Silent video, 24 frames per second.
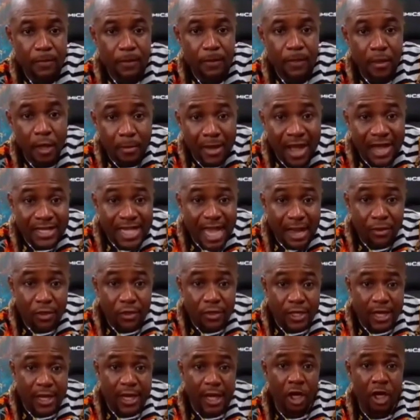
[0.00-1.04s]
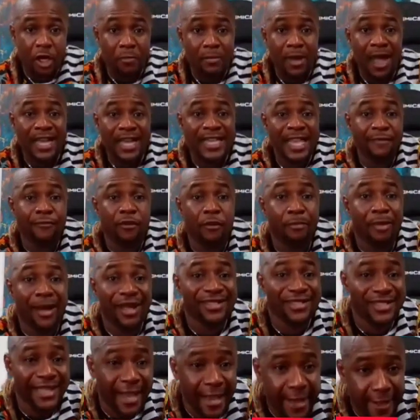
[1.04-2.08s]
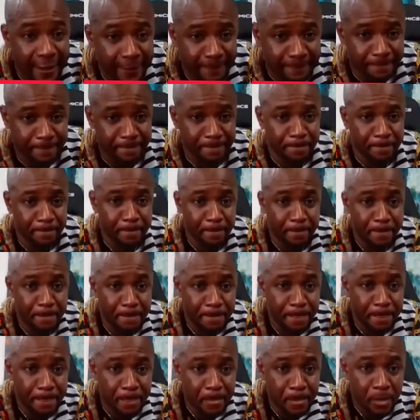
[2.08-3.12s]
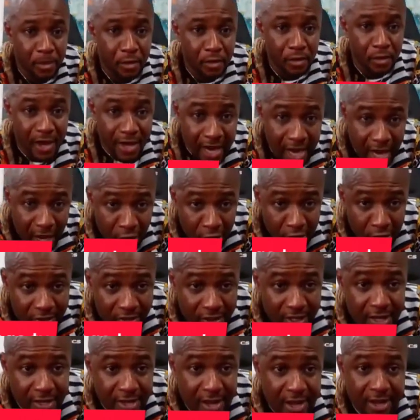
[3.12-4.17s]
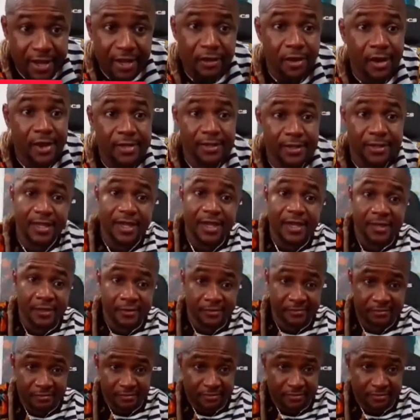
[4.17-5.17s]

No matter get what they, no matter get what basse. But they don't see it, they call it see it.